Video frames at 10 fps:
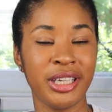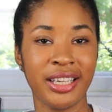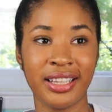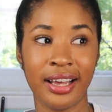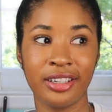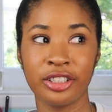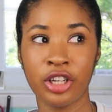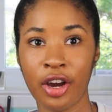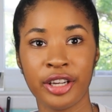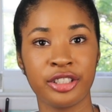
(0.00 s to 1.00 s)
media that it
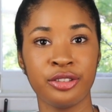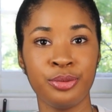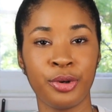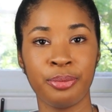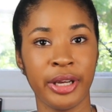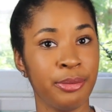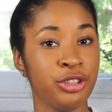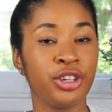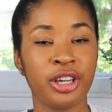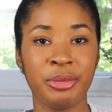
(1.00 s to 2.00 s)
targets newborn
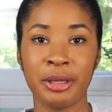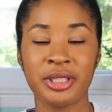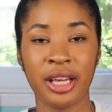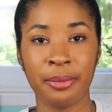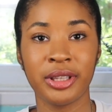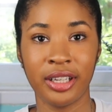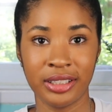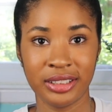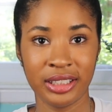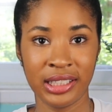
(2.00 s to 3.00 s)
babies, you're going to be upset with
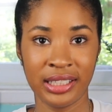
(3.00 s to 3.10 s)
us.